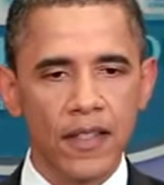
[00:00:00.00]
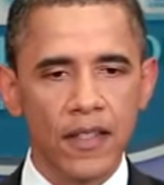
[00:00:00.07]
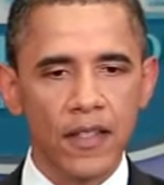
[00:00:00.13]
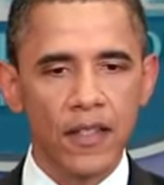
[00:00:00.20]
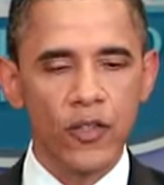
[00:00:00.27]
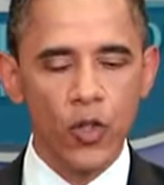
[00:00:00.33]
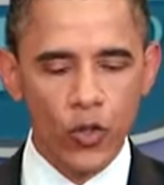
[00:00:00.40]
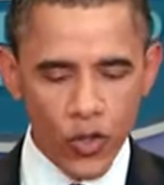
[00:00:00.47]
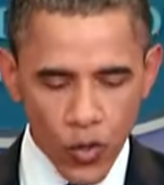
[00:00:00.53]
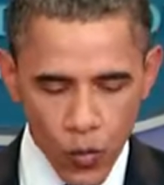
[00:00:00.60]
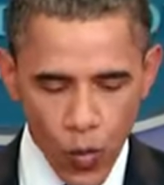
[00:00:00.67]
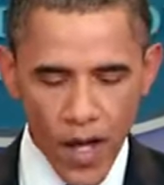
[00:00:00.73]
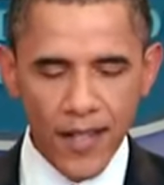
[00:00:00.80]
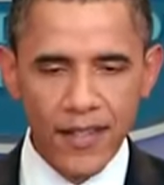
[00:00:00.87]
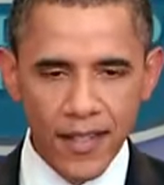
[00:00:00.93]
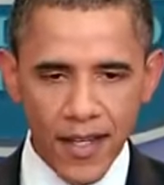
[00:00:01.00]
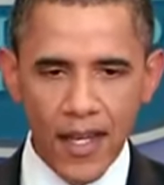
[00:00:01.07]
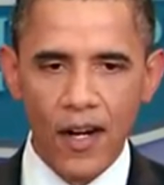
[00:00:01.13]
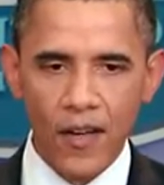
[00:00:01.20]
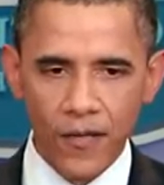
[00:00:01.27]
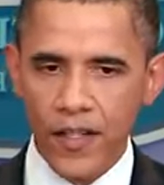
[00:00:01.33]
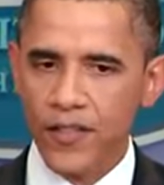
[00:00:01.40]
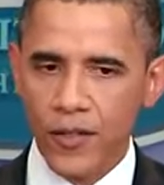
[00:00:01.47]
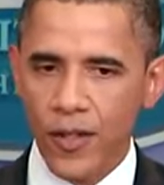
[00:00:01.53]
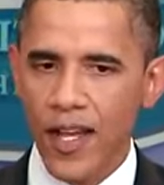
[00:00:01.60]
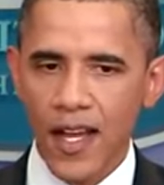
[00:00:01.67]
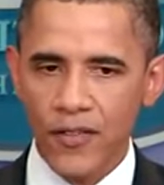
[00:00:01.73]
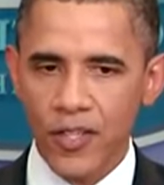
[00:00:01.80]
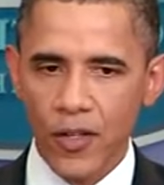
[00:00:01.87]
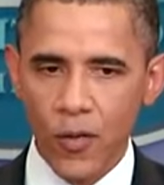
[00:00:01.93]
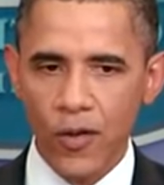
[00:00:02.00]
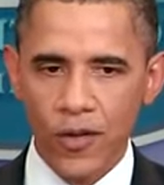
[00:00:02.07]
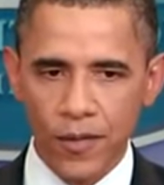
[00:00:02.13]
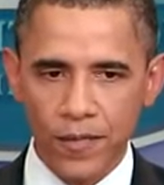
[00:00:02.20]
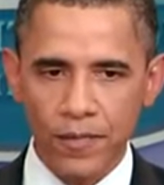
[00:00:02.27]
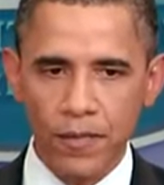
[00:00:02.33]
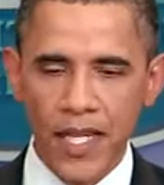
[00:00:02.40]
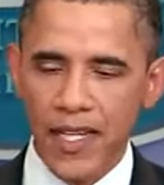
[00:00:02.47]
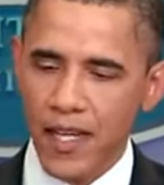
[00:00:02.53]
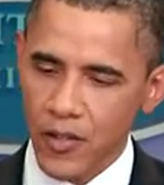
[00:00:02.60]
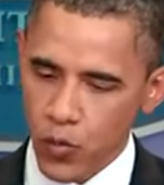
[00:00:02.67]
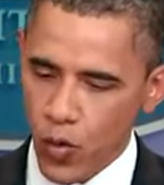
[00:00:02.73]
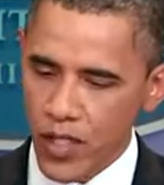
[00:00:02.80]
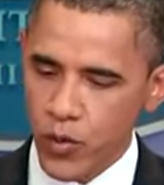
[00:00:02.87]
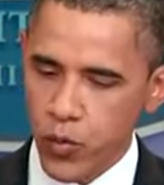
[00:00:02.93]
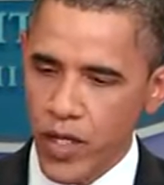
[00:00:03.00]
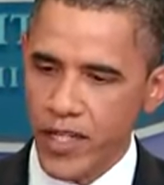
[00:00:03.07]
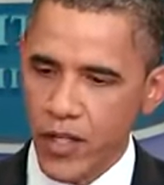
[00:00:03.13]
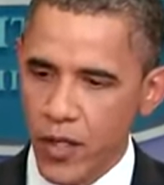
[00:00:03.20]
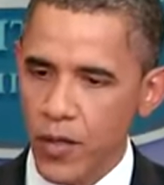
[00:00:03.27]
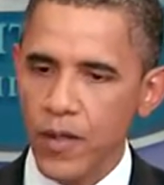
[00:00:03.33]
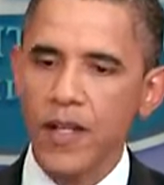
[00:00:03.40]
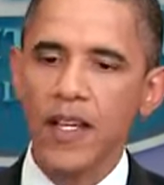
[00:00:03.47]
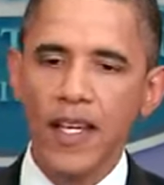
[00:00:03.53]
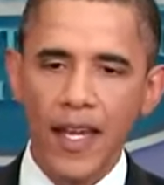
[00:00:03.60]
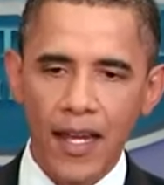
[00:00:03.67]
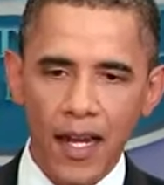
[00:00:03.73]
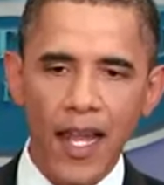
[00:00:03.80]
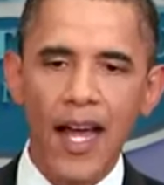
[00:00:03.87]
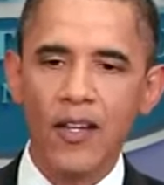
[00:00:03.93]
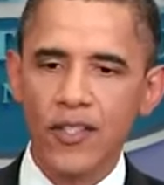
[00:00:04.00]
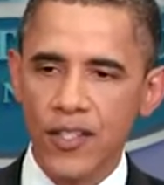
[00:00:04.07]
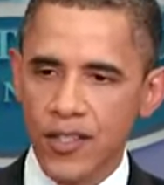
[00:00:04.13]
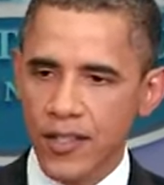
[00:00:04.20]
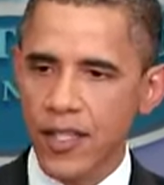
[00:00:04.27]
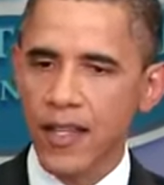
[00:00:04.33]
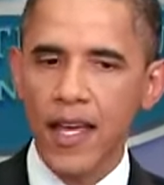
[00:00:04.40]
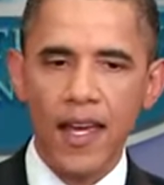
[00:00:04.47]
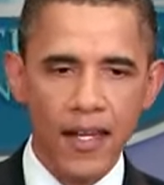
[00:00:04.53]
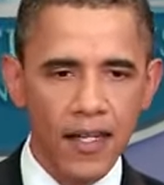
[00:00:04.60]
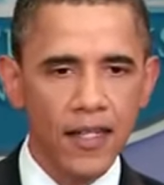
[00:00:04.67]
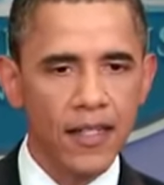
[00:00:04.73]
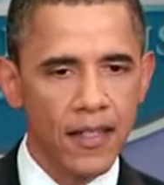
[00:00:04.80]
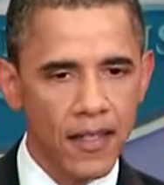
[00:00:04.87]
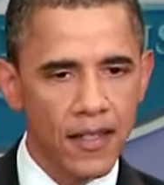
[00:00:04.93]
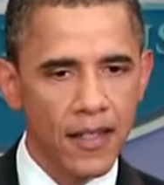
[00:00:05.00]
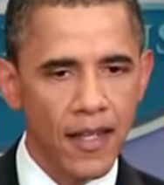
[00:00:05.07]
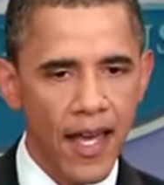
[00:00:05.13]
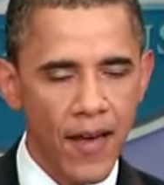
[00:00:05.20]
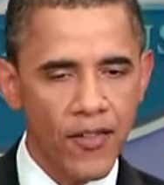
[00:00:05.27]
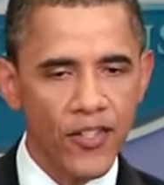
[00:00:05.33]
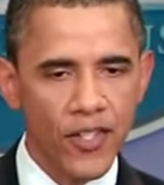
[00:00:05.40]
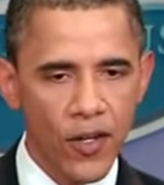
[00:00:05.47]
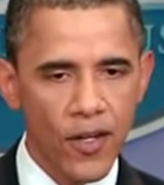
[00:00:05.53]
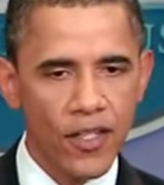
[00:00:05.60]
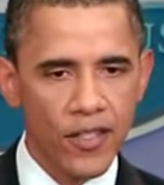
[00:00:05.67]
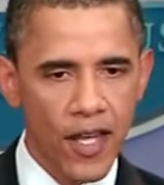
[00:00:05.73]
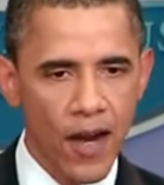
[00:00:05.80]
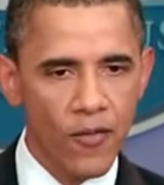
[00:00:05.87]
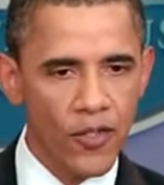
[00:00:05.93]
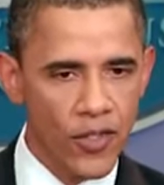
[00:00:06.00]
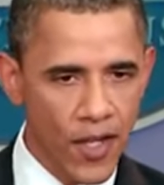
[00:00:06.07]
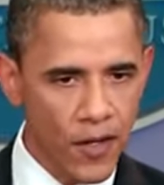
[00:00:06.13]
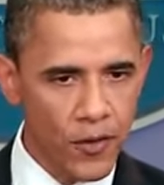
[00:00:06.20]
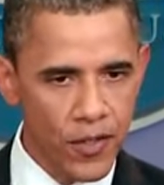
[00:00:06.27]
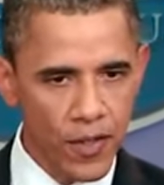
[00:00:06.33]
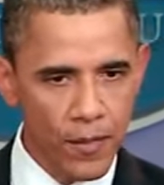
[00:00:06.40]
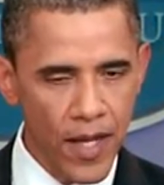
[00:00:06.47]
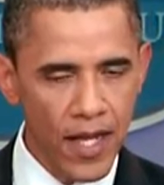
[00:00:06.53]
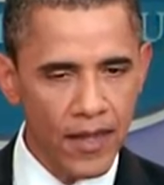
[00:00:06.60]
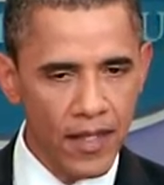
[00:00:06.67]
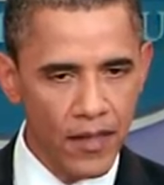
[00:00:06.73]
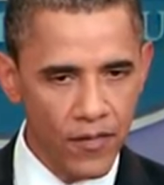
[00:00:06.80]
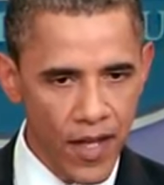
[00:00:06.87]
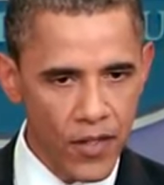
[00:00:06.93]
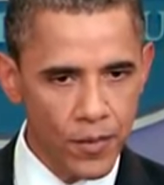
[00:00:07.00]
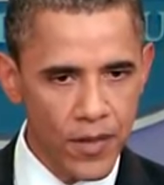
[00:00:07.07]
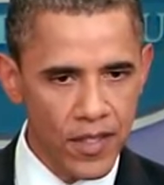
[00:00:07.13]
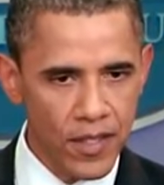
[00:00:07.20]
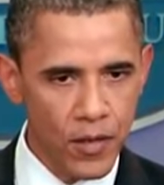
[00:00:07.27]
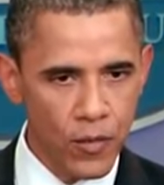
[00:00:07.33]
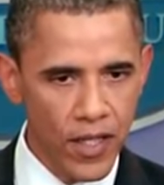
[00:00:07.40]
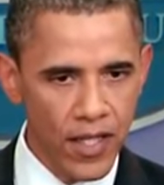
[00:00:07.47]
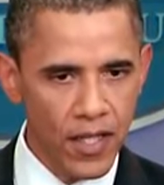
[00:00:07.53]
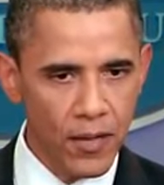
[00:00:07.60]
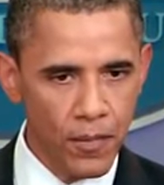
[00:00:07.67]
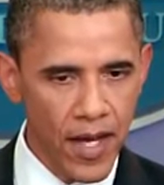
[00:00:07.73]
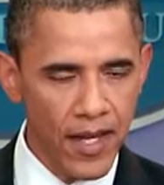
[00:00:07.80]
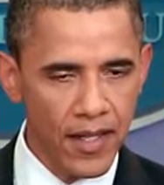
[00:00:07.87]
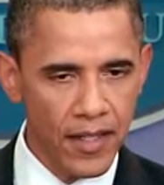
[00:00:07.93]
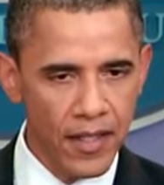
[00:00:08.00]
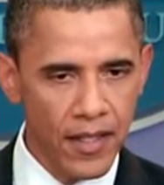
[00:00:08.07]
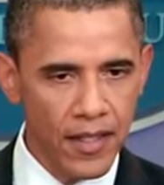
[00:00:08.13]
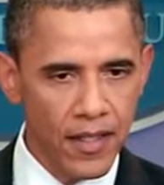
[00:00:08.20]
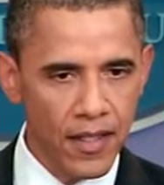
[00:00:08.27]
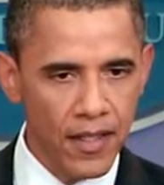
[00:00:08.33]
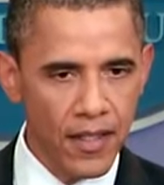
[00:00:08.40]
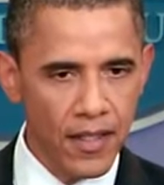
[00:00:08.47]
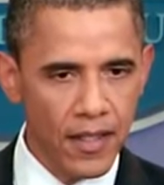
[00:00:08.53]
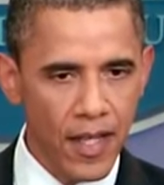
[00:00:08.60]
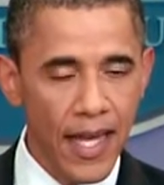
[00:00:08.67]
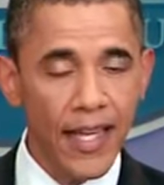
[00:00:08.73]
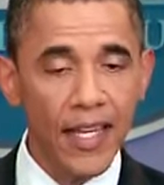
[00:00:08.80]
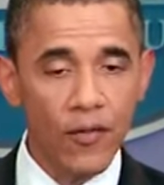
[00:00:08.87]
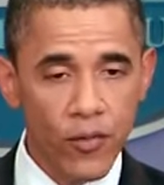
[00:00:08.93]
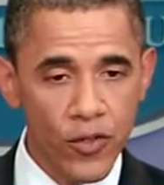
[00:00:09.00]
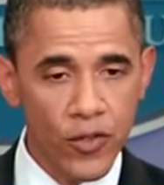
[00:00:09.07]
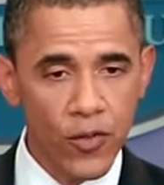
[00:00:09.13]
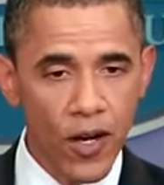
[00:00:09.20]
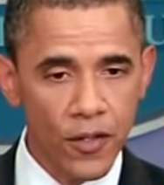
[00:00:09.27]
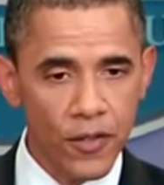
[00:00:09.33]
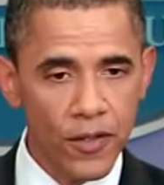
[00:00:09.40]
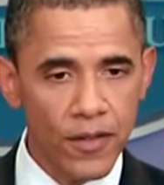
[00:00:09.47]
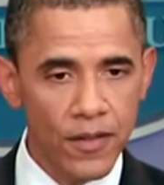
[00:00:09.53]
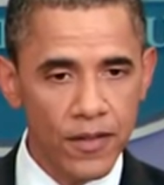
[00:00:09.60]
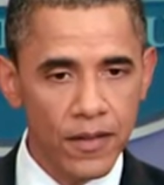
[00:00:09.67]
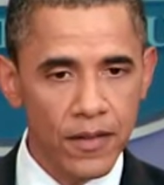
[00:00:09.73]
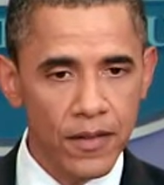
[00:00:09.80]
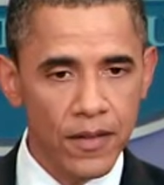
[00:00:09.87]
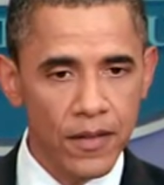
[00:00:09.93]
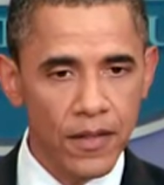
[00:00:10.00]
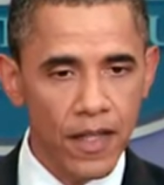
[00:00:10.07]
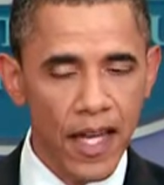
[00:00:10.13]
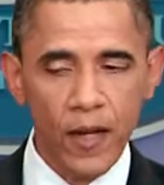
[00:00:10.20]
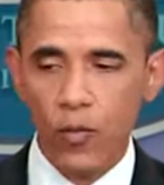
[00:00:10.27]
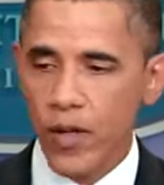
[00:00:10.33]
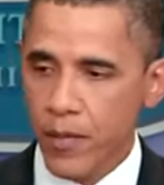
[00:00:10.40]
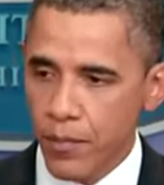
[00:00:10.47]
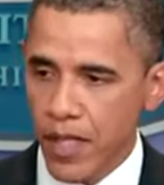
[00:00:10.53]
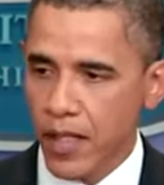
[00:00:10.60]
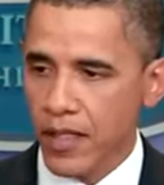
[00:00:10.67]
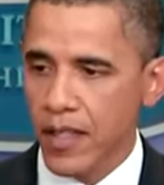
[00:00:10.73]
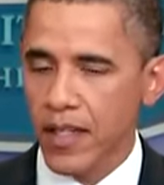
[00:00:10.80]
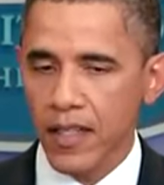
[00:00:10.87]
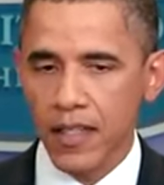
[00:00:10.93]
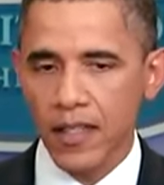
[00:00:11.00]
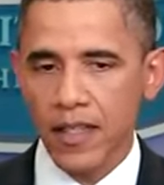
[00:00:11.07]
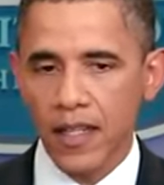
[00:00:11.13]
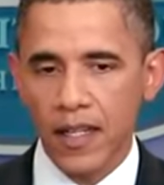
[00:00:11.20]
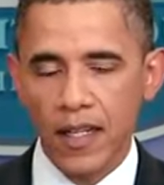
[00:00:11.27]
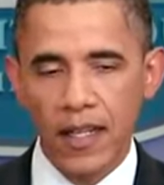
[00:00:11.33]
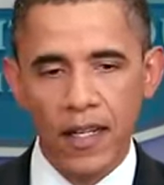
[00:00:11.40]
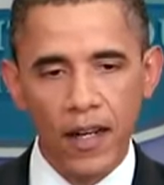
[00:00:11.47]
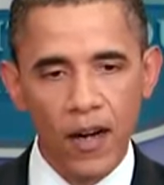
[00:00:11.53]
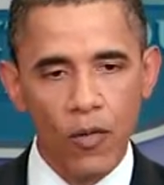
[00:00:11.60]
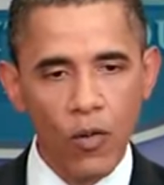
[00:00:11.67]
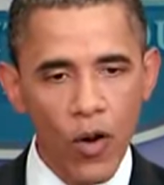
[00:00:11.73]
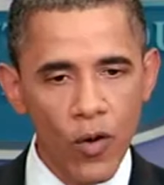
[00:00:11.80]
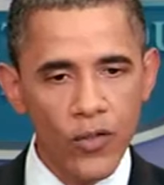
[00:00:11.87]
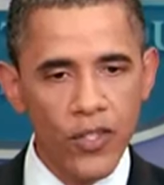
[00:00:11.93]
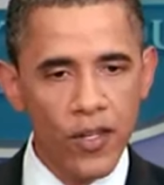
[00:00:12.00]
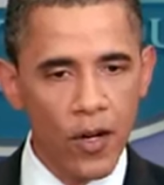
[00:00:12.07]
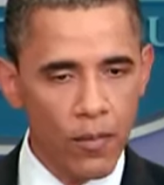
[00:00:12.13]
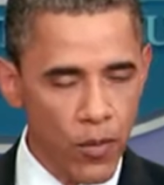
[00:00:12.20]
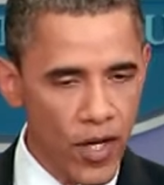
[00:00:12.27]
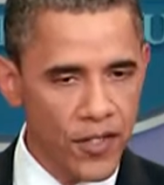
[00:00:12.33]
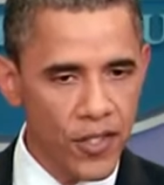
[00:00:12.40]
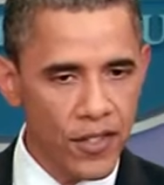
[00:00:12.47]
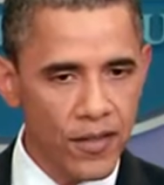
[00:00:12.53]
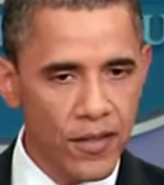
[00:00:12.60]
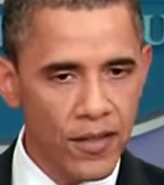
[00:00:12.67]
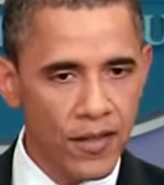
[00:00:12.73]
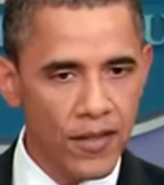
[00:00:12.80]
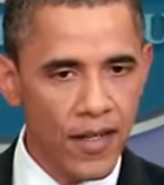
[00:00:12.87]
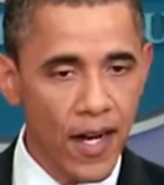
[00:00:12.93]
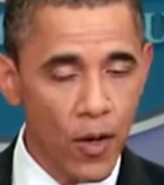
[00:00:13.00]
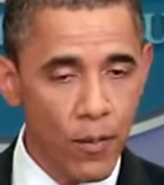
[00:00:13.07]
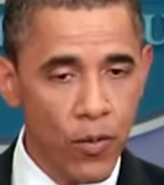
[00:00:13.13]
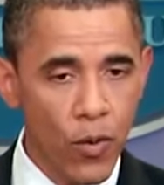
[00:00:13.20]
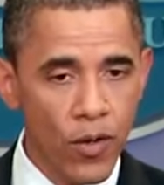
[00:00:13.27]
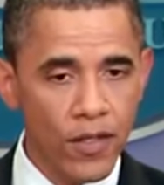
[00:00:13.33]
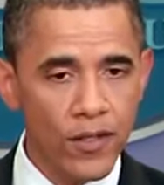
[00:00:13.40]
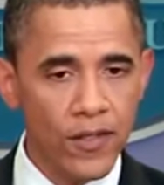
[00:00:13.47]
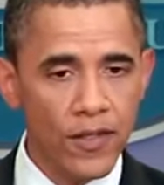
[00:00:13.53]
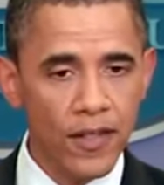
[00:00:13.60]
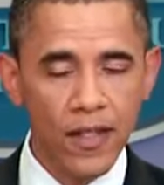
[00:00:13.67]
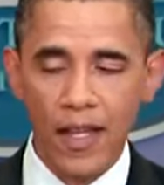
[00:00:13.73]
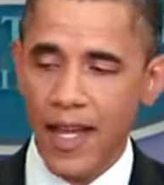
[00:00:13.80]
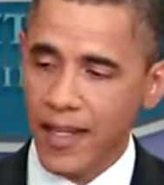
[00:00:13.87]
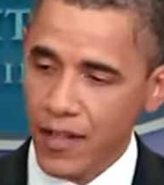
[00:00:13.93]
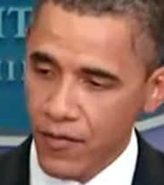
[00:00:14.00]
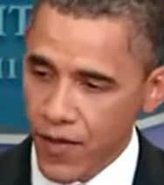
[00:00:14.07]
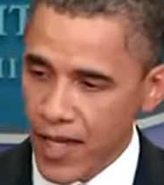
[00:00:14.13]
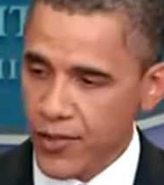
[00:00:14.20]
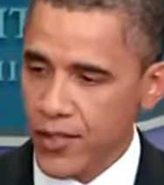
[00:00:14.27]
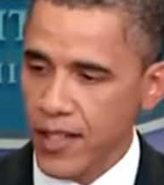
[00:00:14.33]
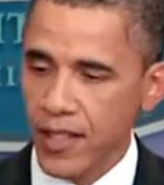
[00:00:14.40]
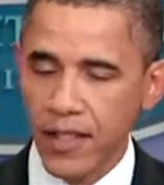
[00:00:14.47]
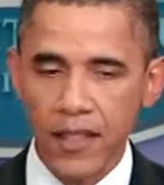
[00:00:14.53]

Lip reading: you should want to get our fiscal house in order, because once we do, it allows us to then have a serious conversation about the investments that we need to make, like infrastructure, like rebuilding our roads and our bridges and airports, like investing